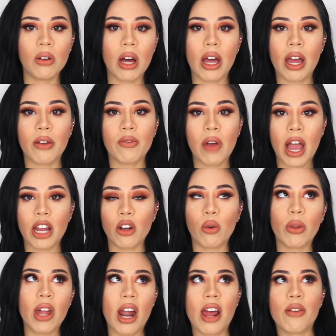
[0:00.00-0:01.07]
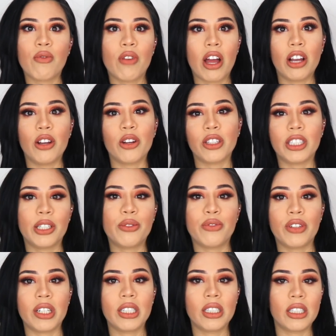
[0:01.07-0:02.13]
I know that I look
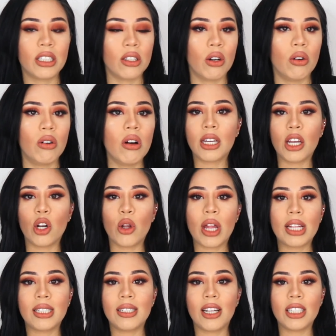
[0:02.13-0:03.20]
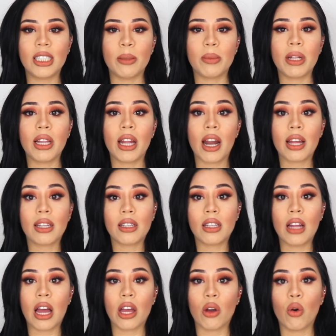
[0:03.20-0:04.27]
different. So, you know, that's not something that I
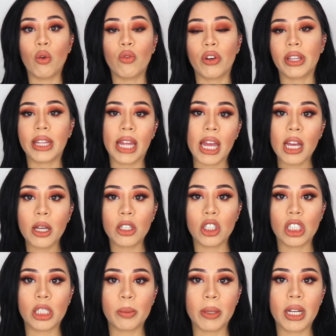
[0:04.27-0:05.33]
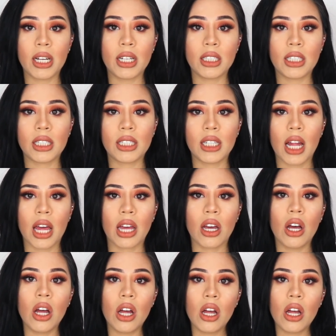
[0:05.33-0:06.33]
overthink, just because it's like,